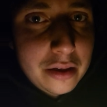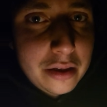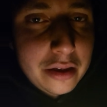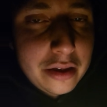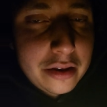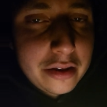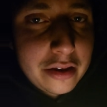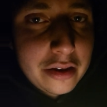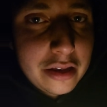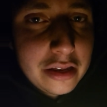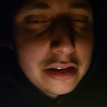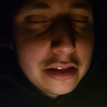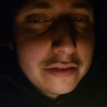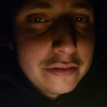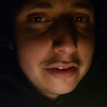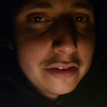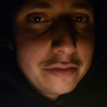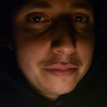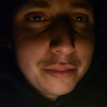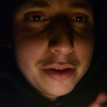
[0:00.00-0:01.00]
And
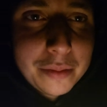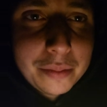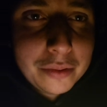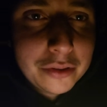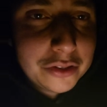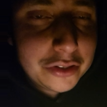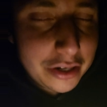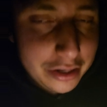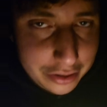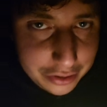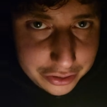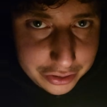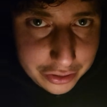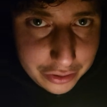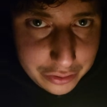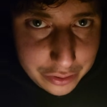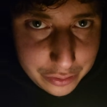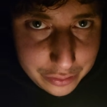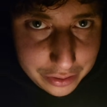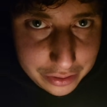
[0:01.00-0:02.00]
even if people try to
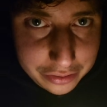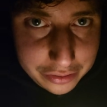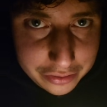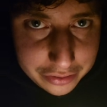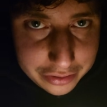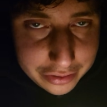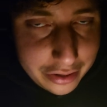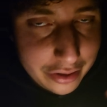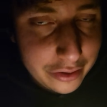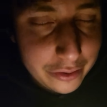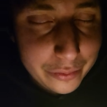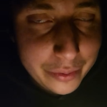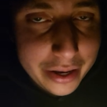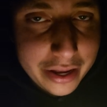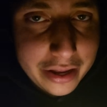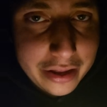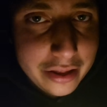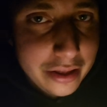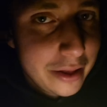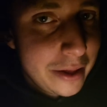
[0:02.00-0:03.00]
show you that there's another
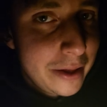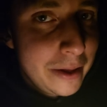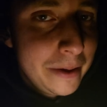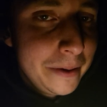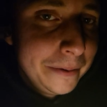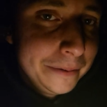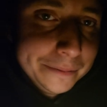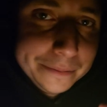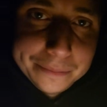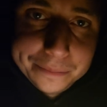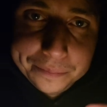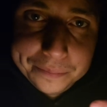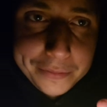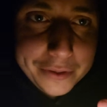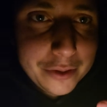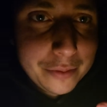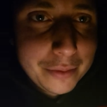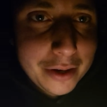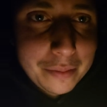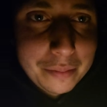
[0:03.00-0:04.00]
way,
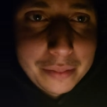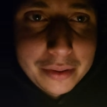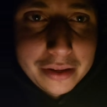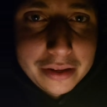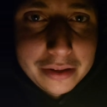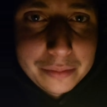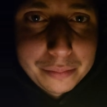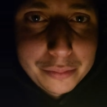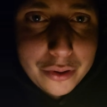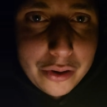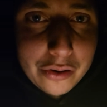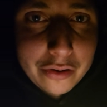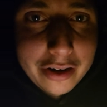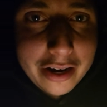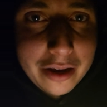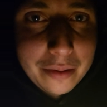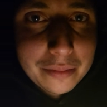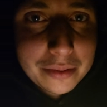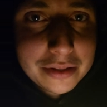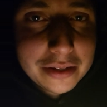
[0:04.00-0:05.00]
you might be
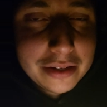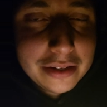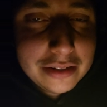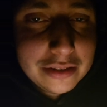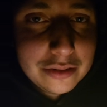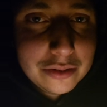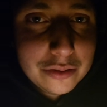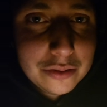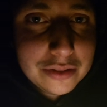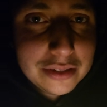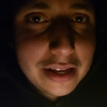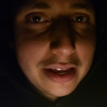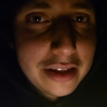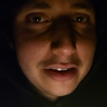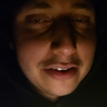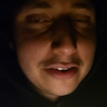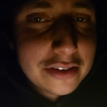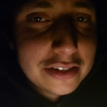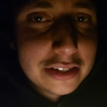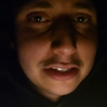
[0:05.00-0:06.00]
programmed to say
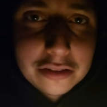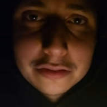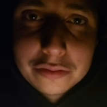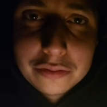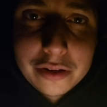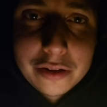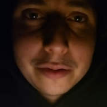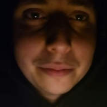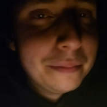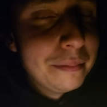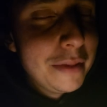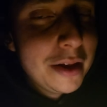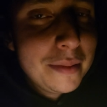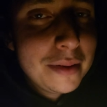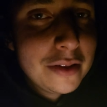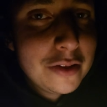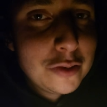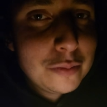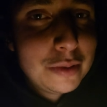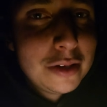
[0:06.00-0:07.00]
to yourself, well,
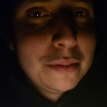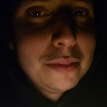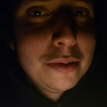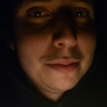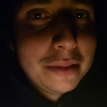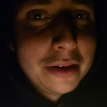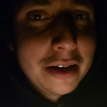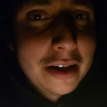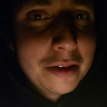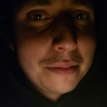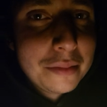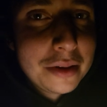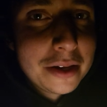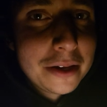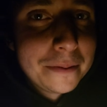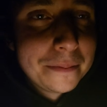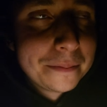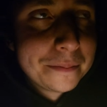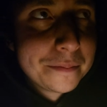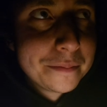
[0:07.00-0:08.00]
maybe those people, but not
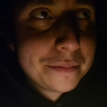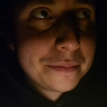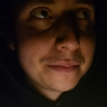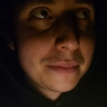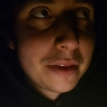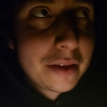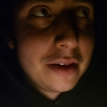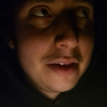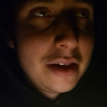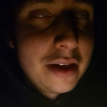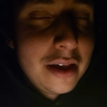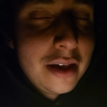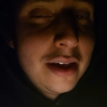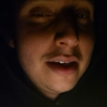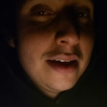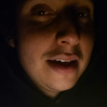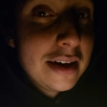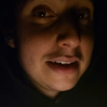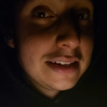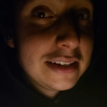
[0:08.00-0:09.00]
me.
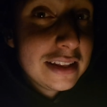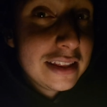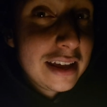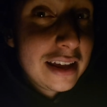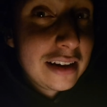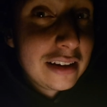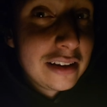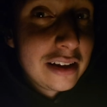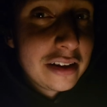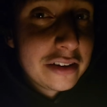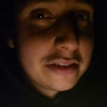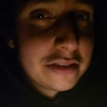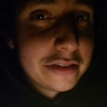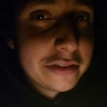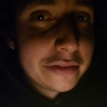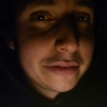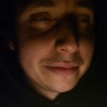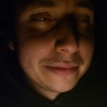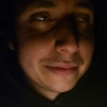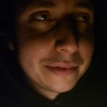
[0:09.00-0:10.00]
I see that a lot
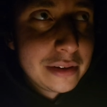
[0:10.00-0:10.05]
too.